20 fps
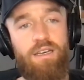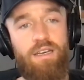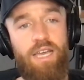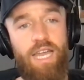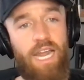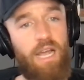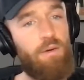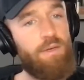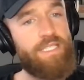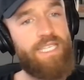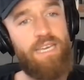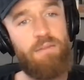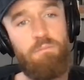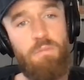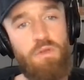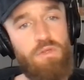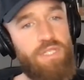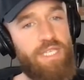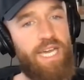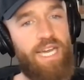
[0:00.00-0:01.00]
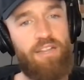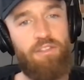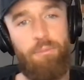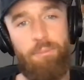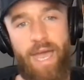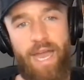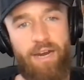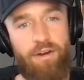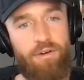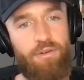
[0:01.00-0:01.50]
And I always had music on in the
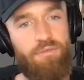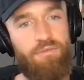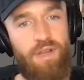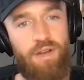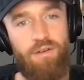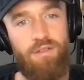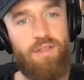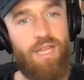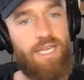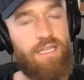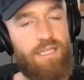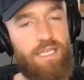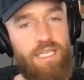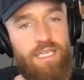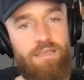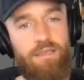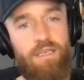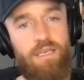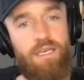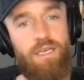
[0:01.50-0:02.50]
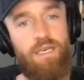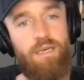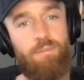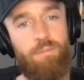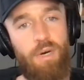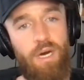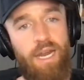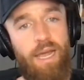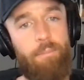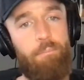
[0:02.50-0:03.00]
background, very lightly,
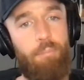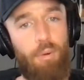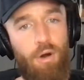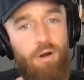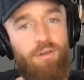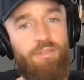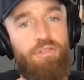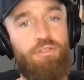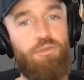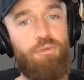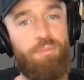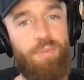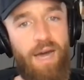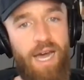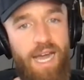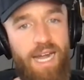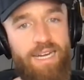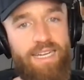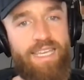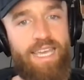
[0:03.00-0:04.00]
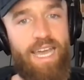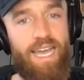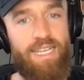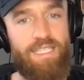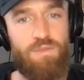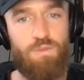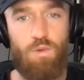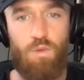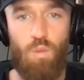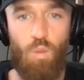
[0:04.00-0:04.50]
but I burned through
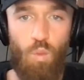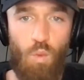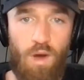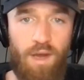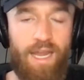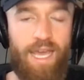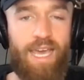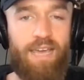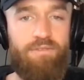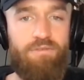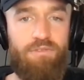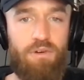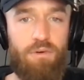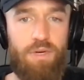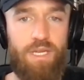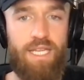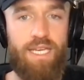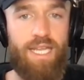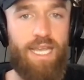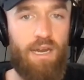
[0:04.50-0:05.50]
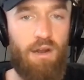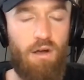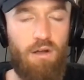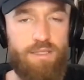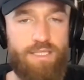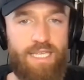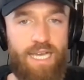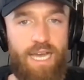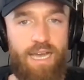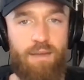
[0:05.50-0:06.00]
podcasts with one headphone in at
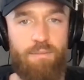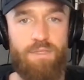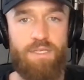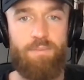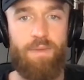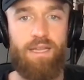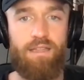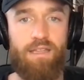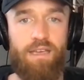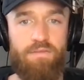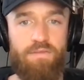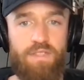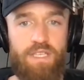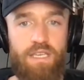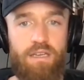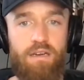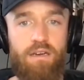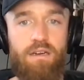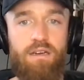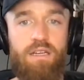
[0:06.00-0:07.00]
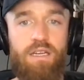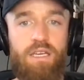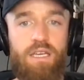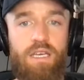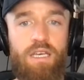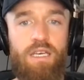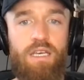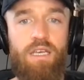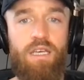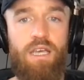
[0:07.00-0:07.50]
all times in my left ear.
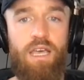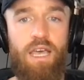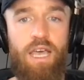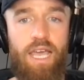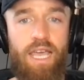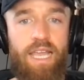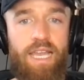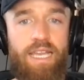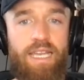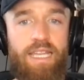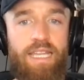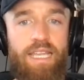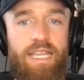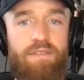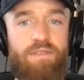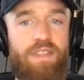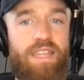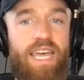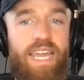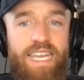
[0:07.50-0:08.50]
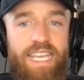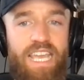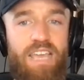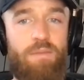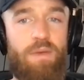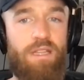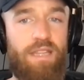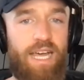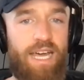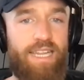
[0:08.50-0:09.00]
And even then, it gave
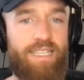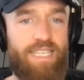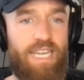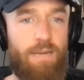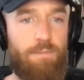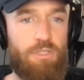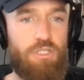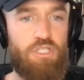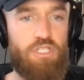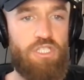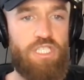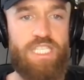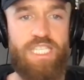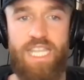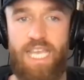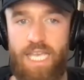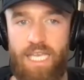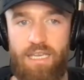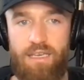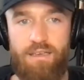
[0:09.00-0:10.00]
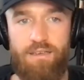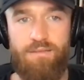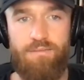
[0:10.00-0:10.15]
me a lot of time to just think